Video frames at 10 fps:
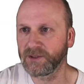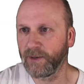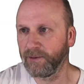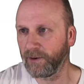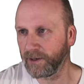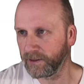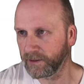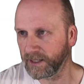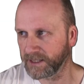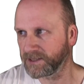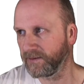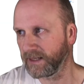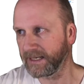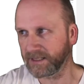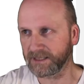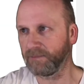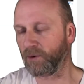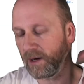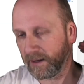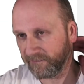to anyone who clicks on links in
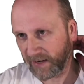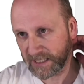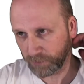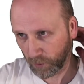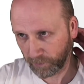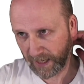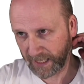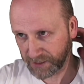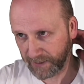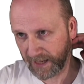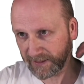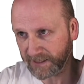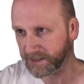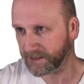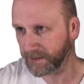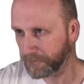my Facebook page about this.